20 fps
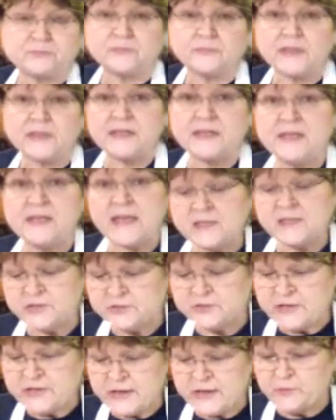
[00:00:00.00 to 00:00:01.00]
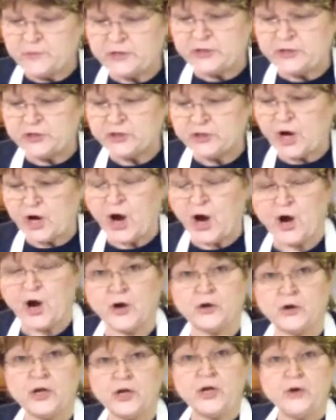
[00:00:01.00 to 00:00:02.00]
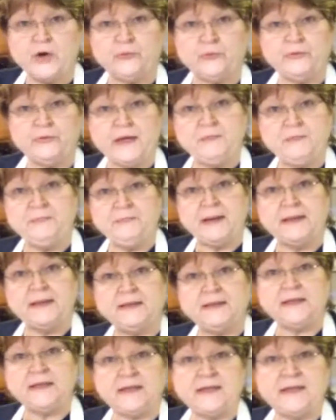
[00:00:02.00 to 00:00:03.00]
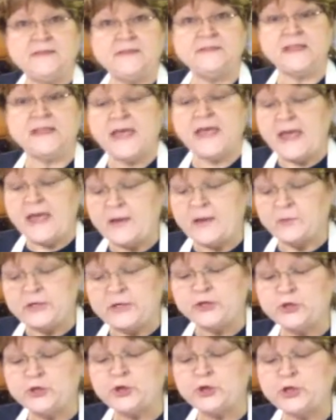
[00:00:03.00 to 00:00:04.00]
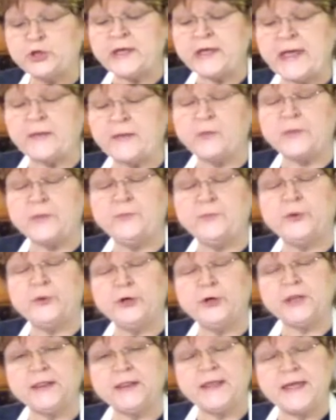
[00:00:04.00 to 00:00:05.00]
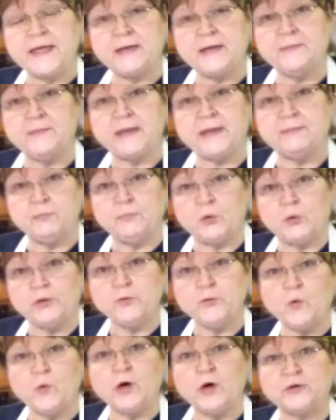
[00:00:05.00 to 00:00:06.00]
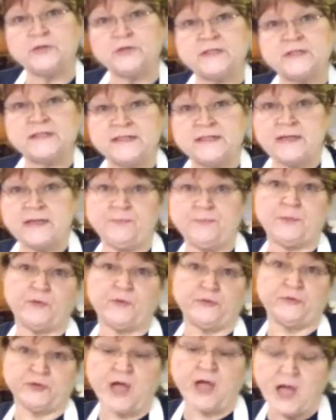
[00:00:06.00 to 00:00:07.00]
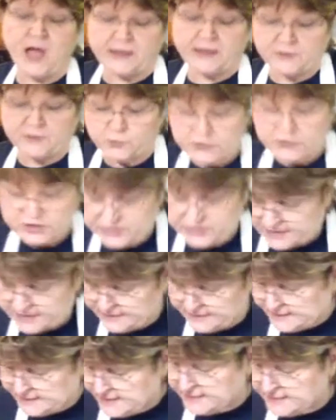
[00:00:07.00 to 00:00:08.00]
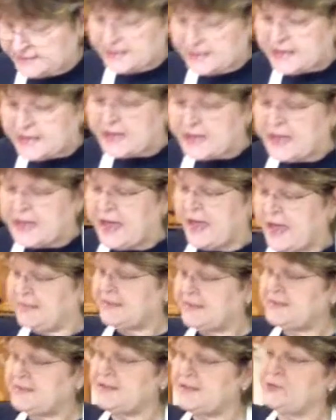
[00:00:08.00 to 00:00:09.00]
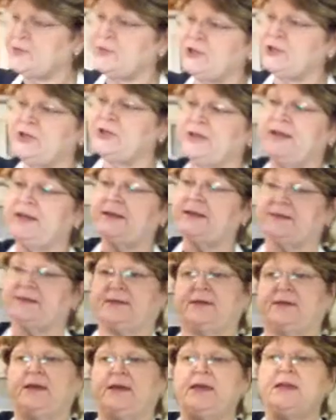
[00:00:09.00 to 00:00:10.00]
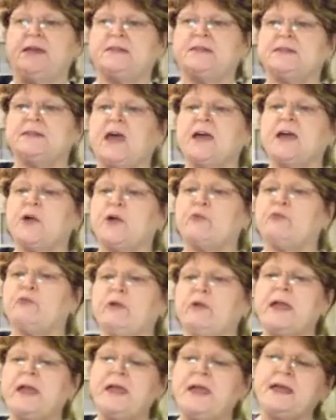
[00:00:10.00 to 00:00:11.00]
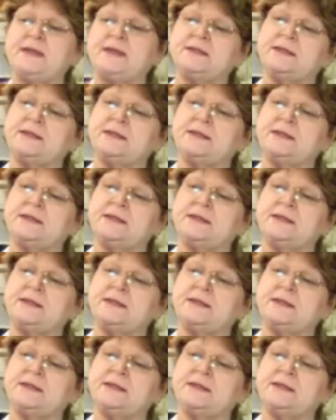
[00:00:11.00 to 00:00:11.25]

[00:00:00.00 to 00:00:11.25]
yesterday we took our red bud leaves and we put them in boiling water to steep overnight, which they did. And this is what you get. It's like a red